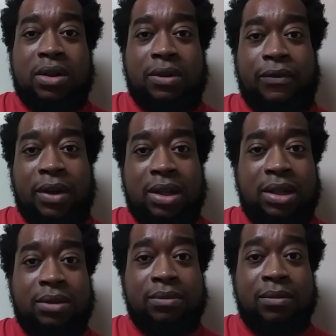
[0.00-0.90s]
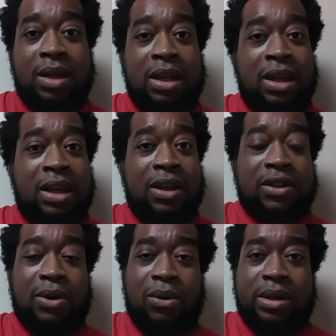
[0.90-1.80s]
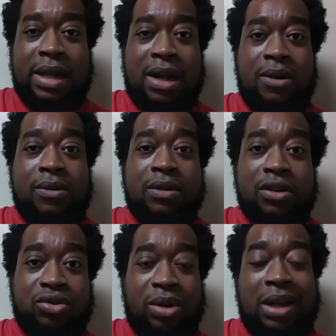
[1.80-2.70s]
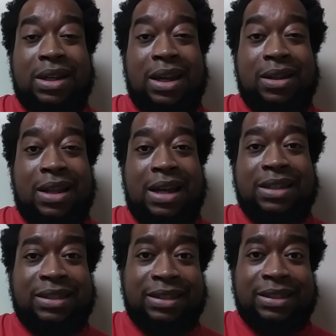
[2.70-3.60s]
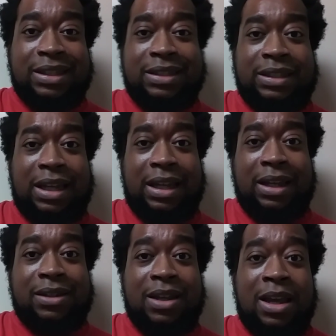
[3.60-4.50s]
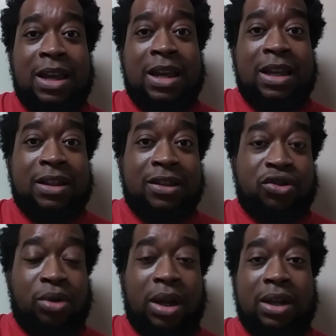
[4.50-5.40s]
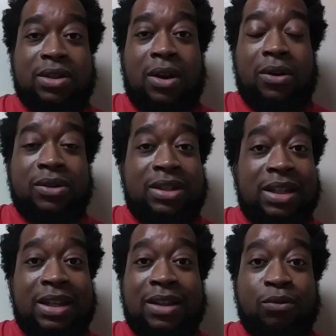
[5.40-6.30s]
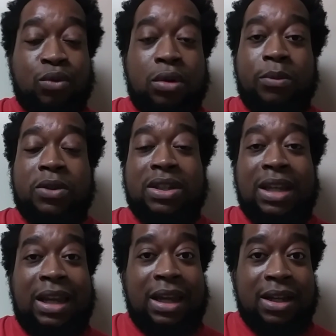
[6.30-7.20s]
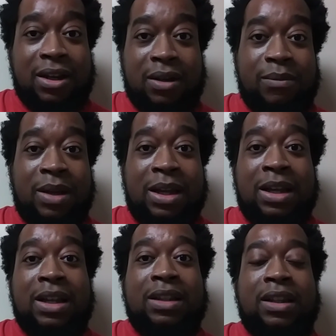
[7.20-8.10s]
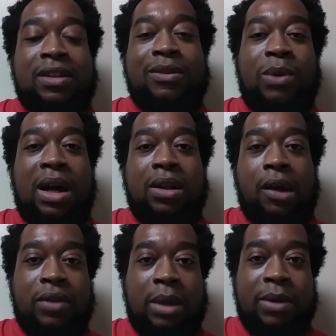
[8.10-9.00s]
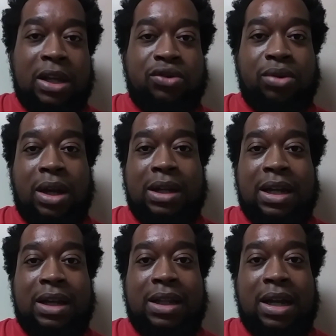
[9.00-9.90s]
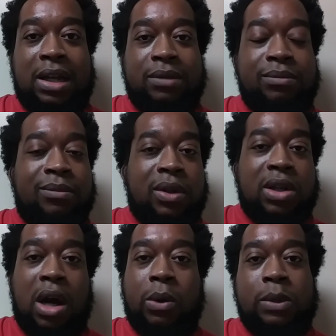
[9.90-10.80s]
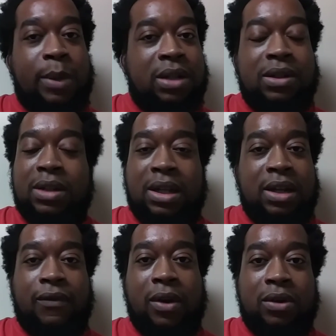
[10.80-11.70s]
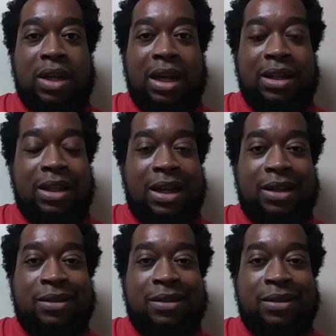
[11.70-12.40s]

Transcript: It's going down. The trade deadline is in six days. Trade talks, rumors is heating up. This is why I love the NBA trade deadline. It's always better than the NFL deadline every year.